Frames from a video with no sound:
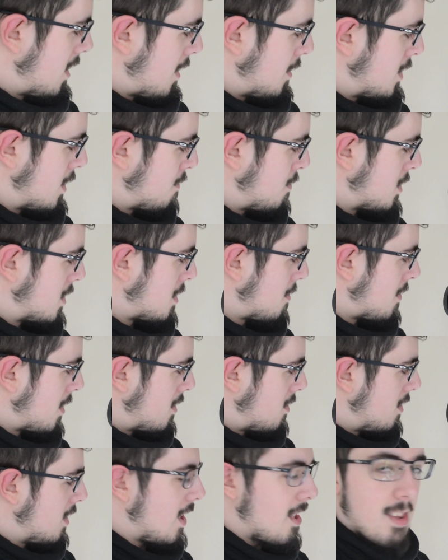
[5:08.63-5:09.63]
then I just put some
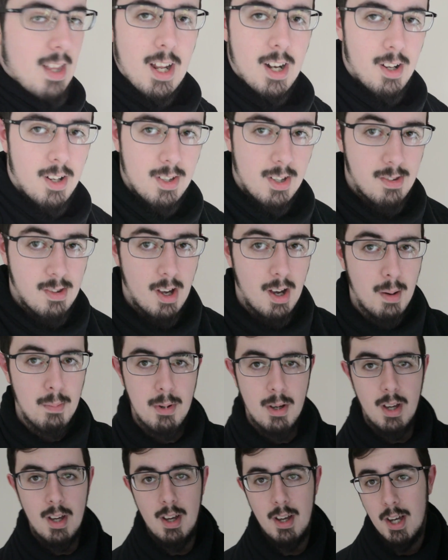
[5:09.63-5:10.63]
underneath and on the
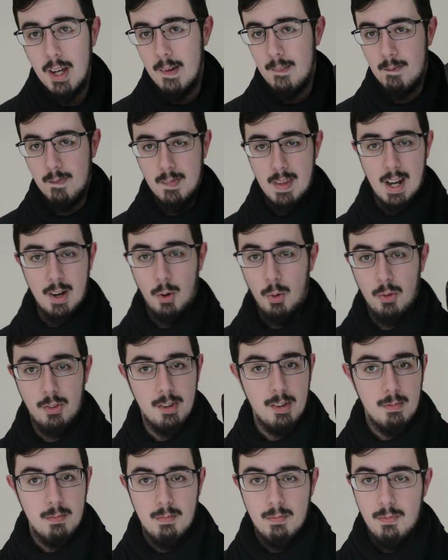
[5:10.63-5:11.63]
top. And that
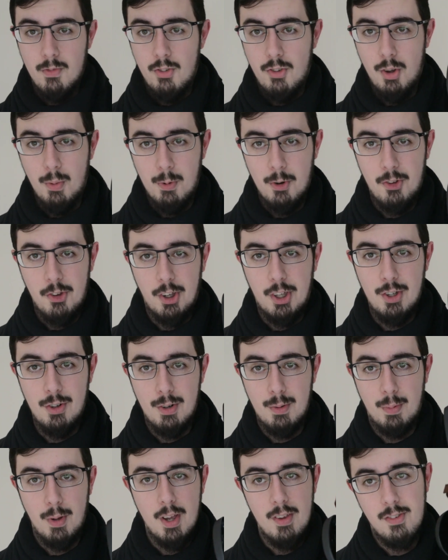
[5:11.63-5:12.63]
holds it super
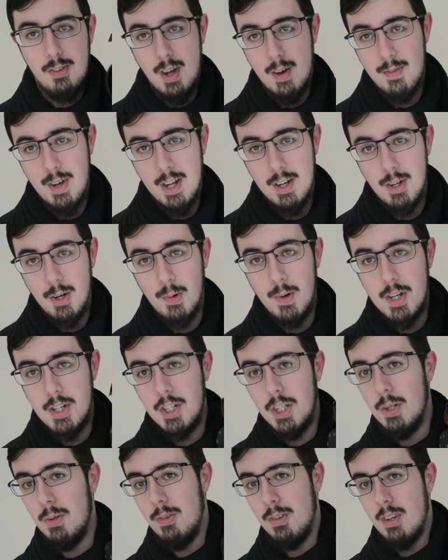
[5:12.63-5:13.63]
secure in place, so I've had no
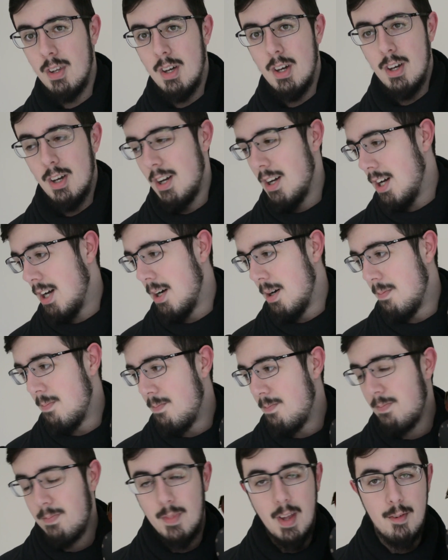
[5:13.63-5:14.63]
issues.
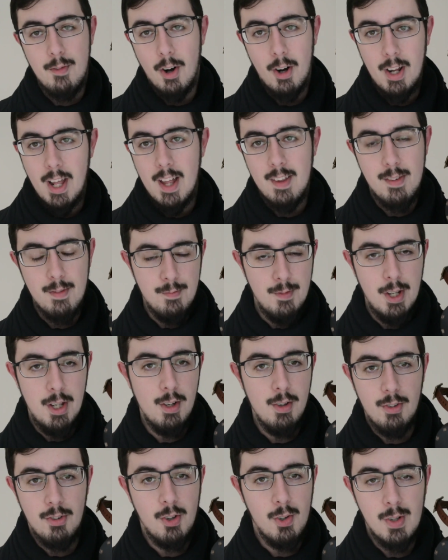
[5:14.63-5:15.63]
I've already had some
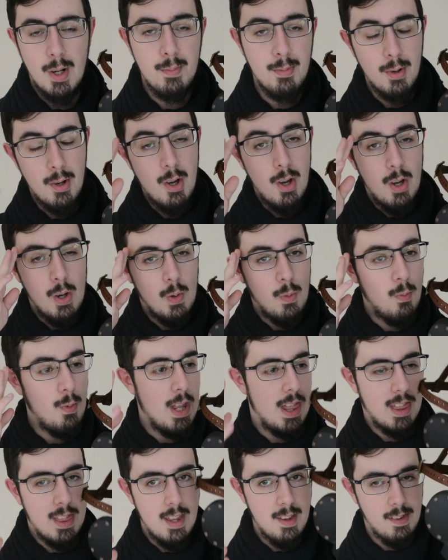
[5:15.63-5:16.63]
videos go up
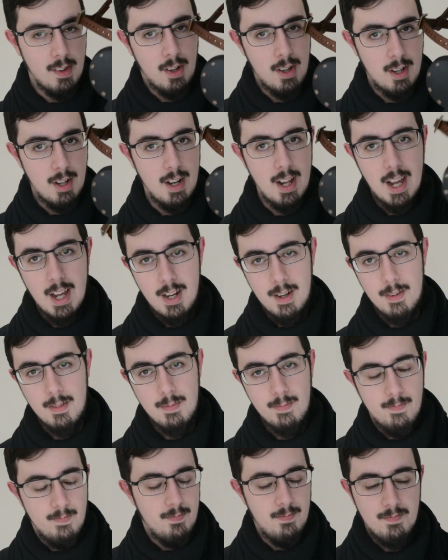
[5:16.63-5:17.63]
with this on, and
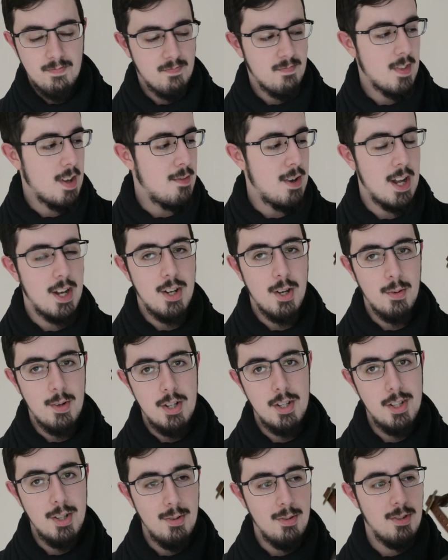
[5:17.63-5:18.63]
I've had no
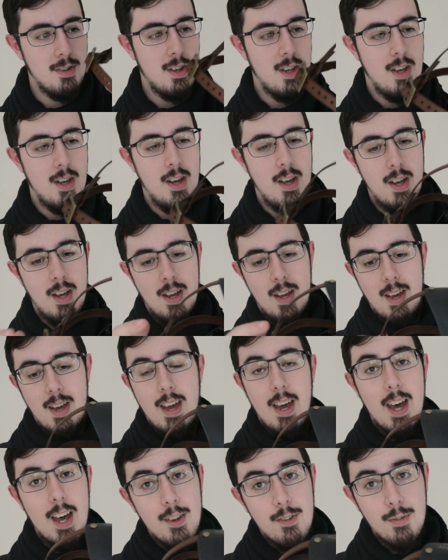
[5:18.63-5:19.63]
issues.
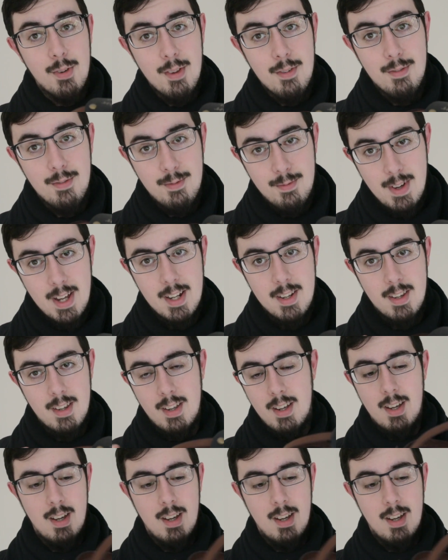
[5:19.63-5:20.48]
As for the fit,